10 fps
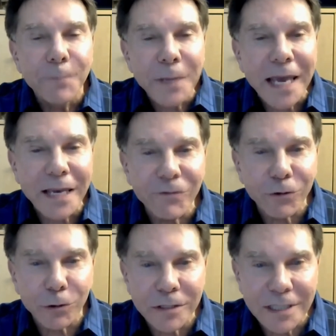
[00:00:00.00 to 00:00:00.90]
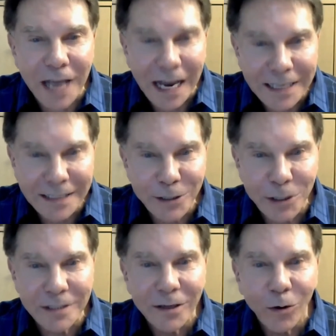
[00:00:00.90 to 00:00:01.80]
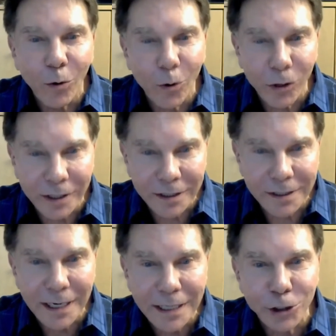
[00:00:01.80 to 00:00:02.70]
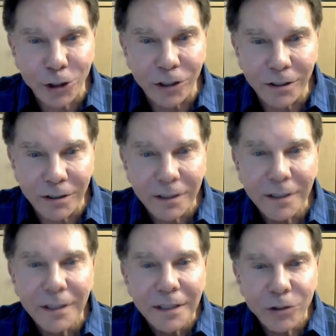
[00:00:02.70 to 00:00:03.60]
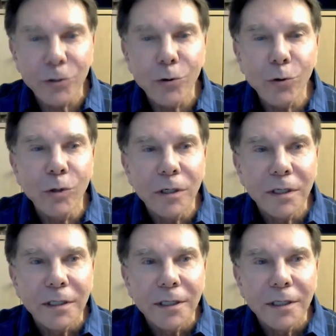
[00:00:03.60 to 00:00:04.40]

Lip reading: behavioral science orientation to